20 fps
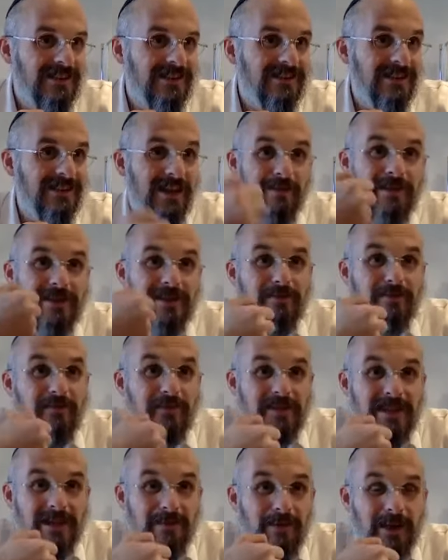Then it means I'm
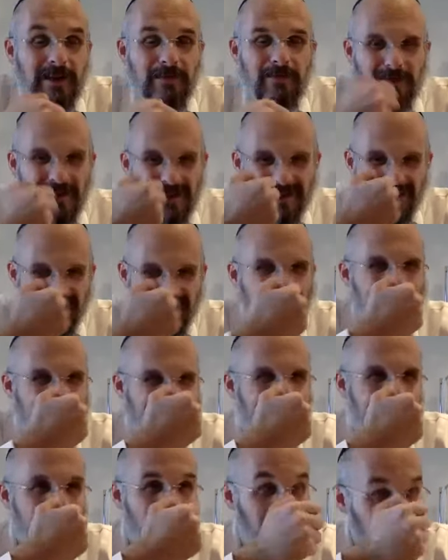scared of punishment. So let's, so let's
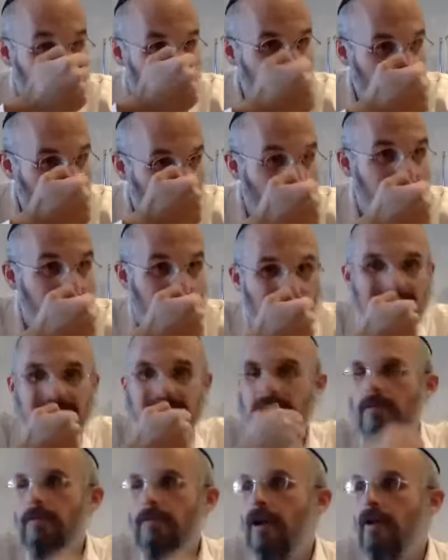think about that. No, you're right, but let's
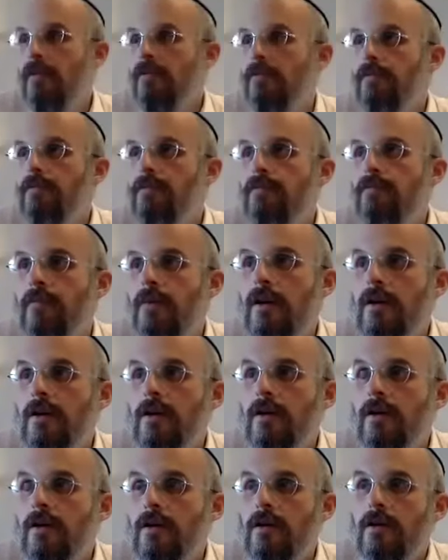think about it.
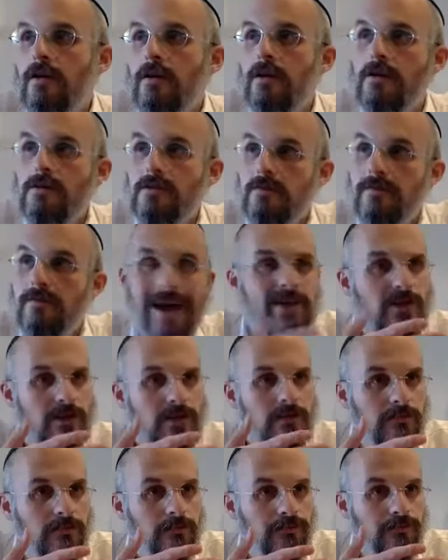So
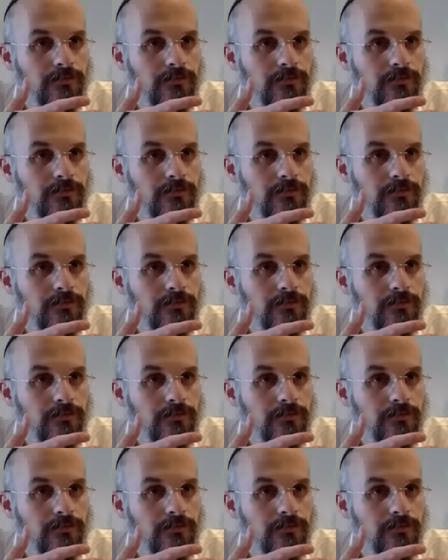imagine,